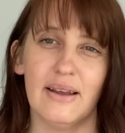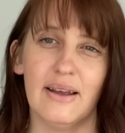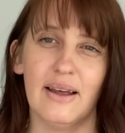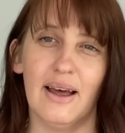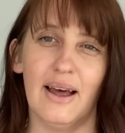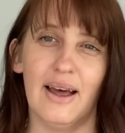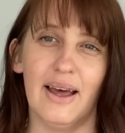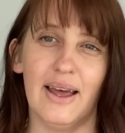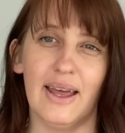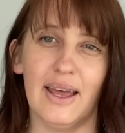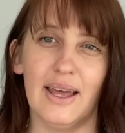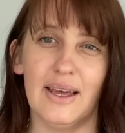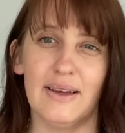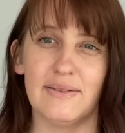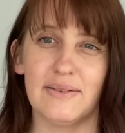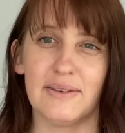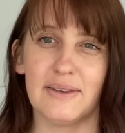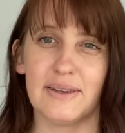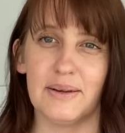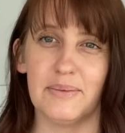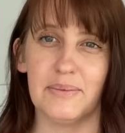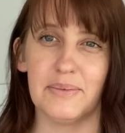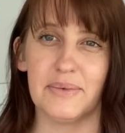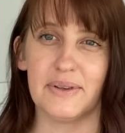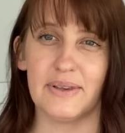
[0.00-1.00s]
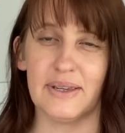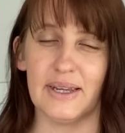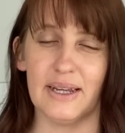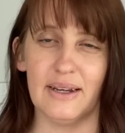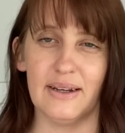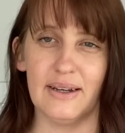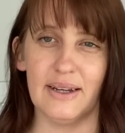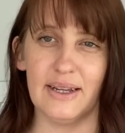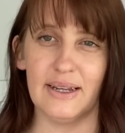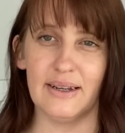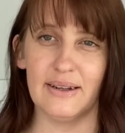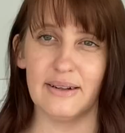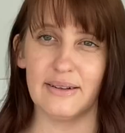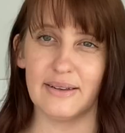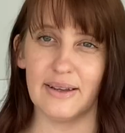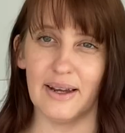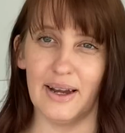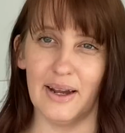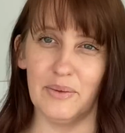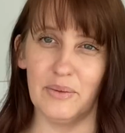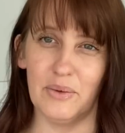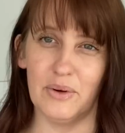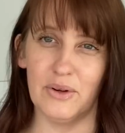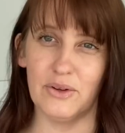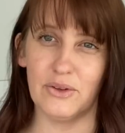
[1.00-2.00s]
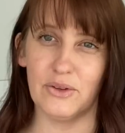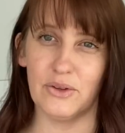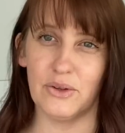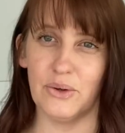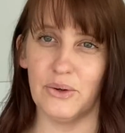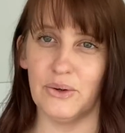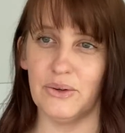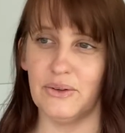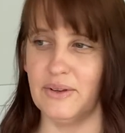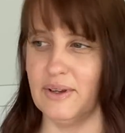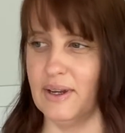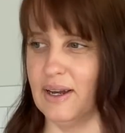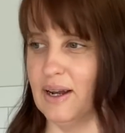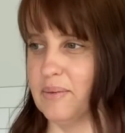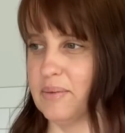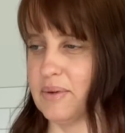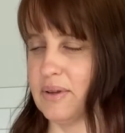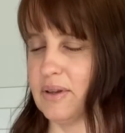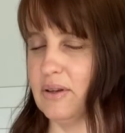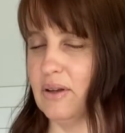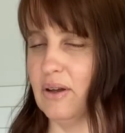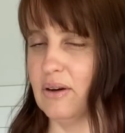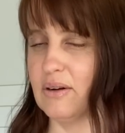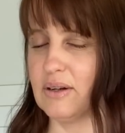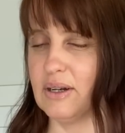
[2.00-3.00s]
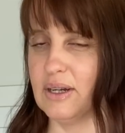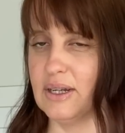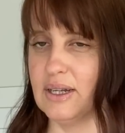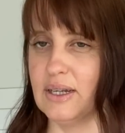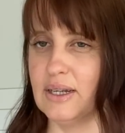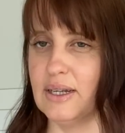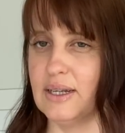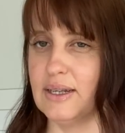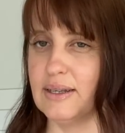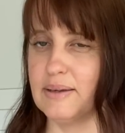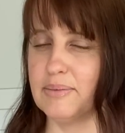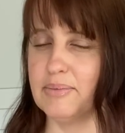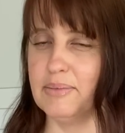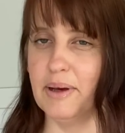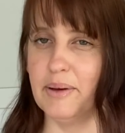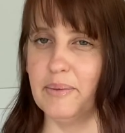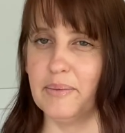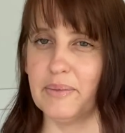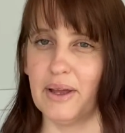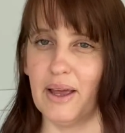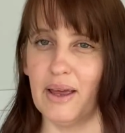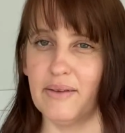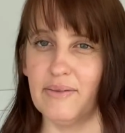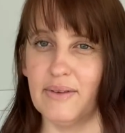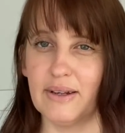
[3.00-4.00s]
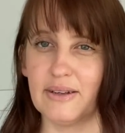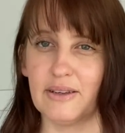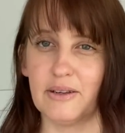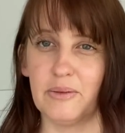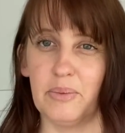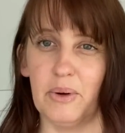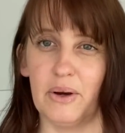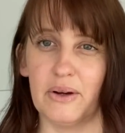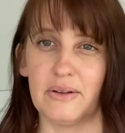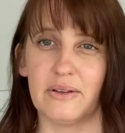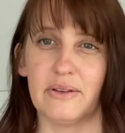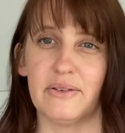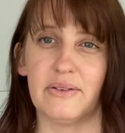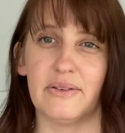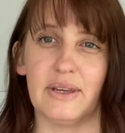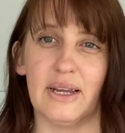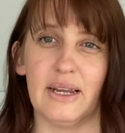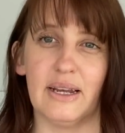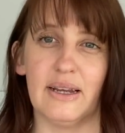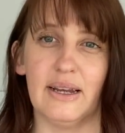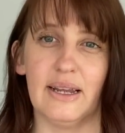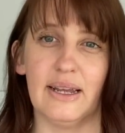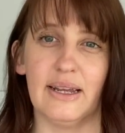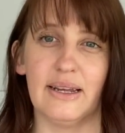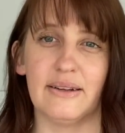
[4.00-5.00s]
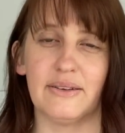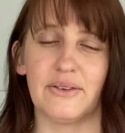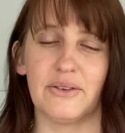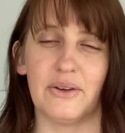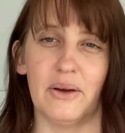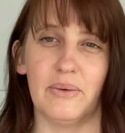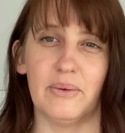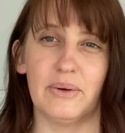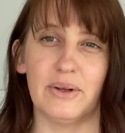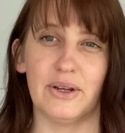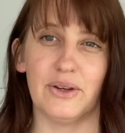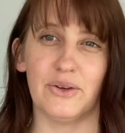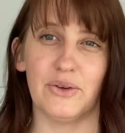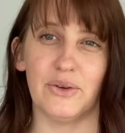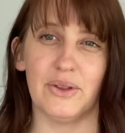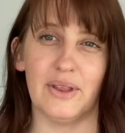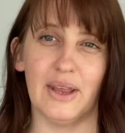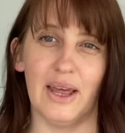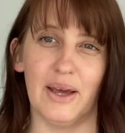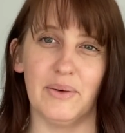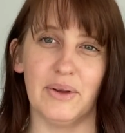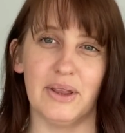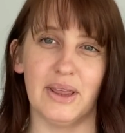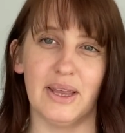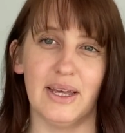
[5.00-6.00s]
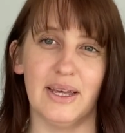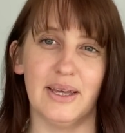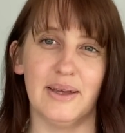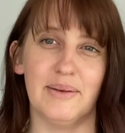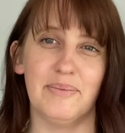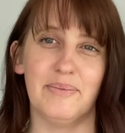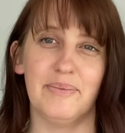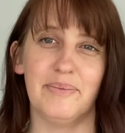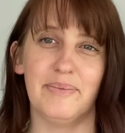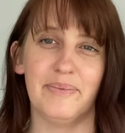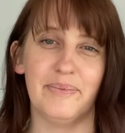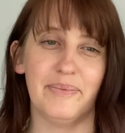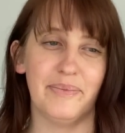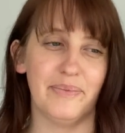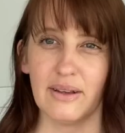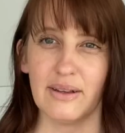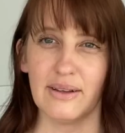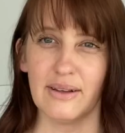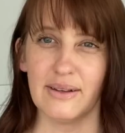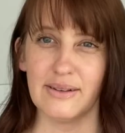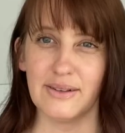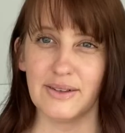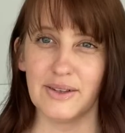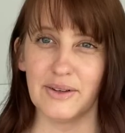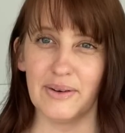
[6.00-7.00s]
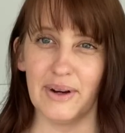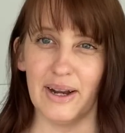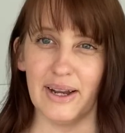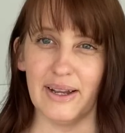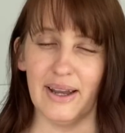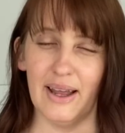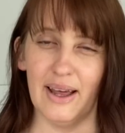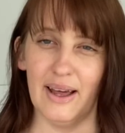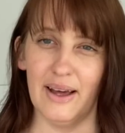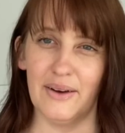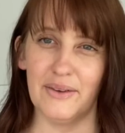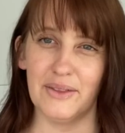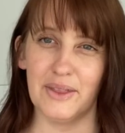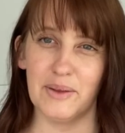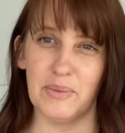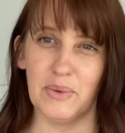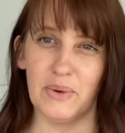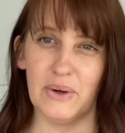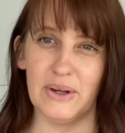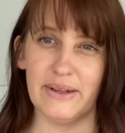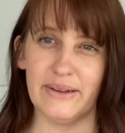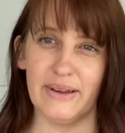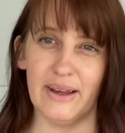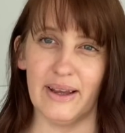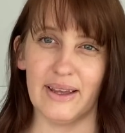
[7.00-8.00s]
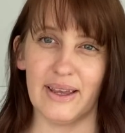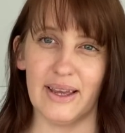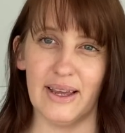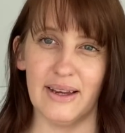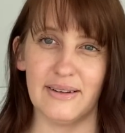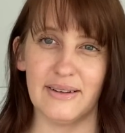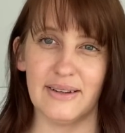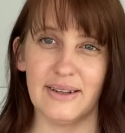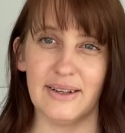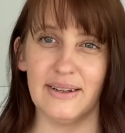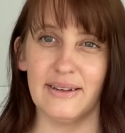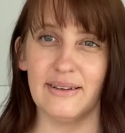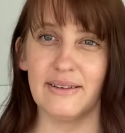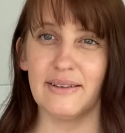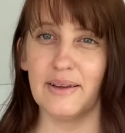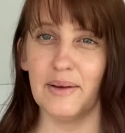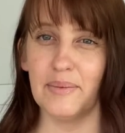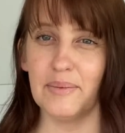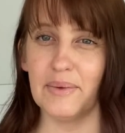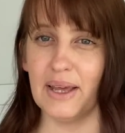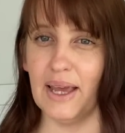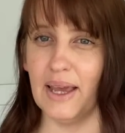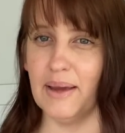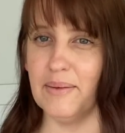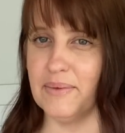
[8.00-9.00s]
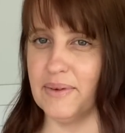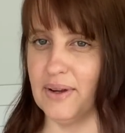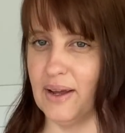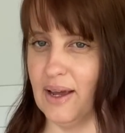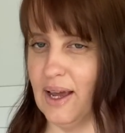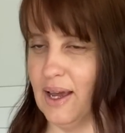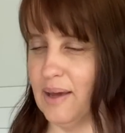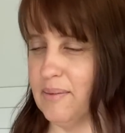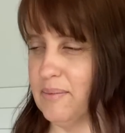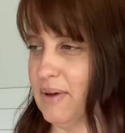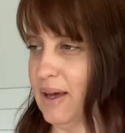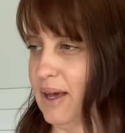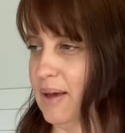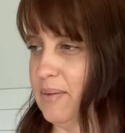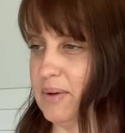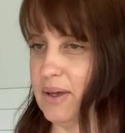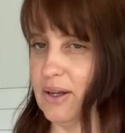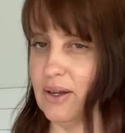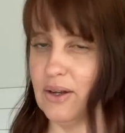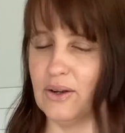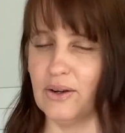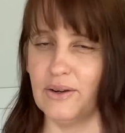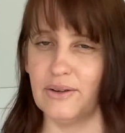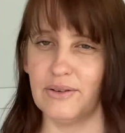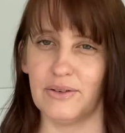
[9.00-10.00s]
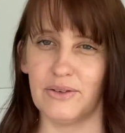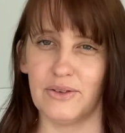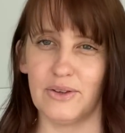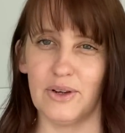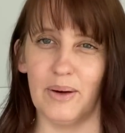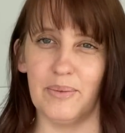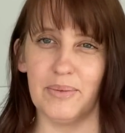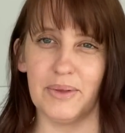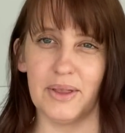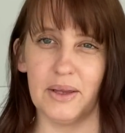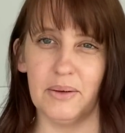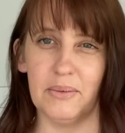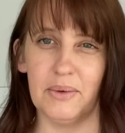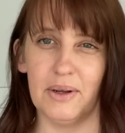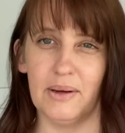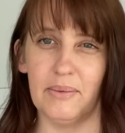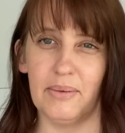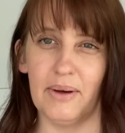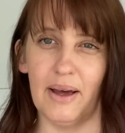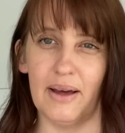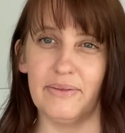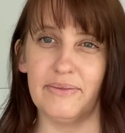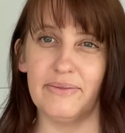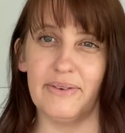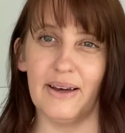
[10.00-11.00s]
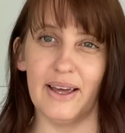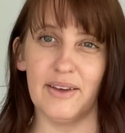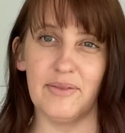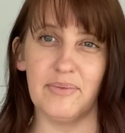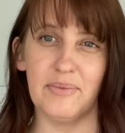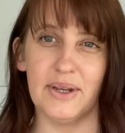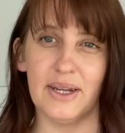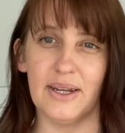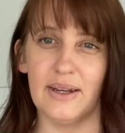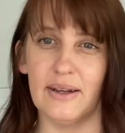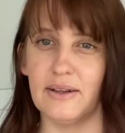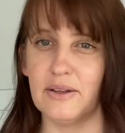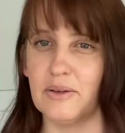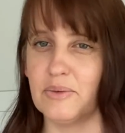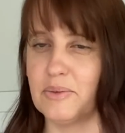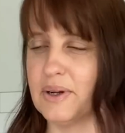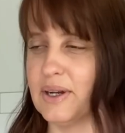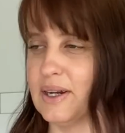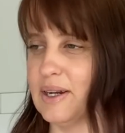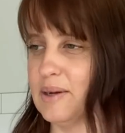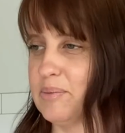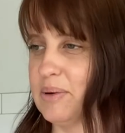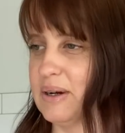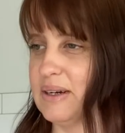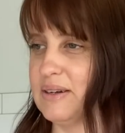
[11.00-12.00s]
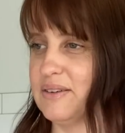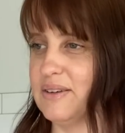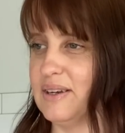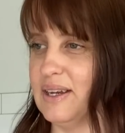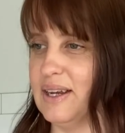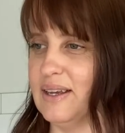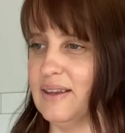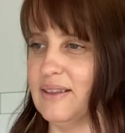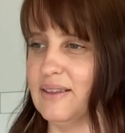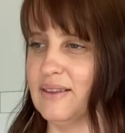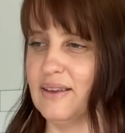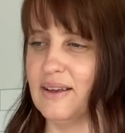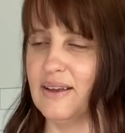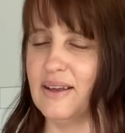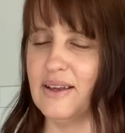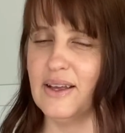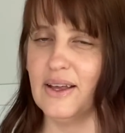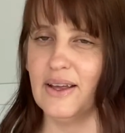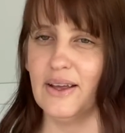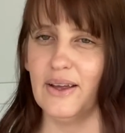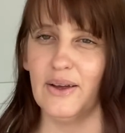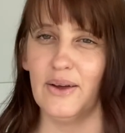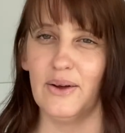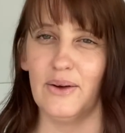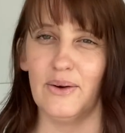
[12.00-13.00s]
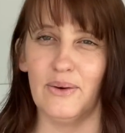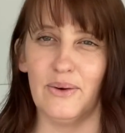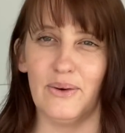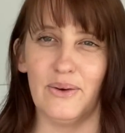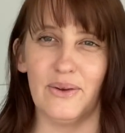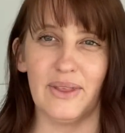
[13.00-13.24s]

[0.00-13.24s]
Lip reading: I have some seedlings that I want to set up with Lachlan. His mum gave us a box of seedlings, so I want to do that with him. So right now the boys are cashing in some game time. I'm going to go stop them in about 5 minutes. We're going to brush teeth, all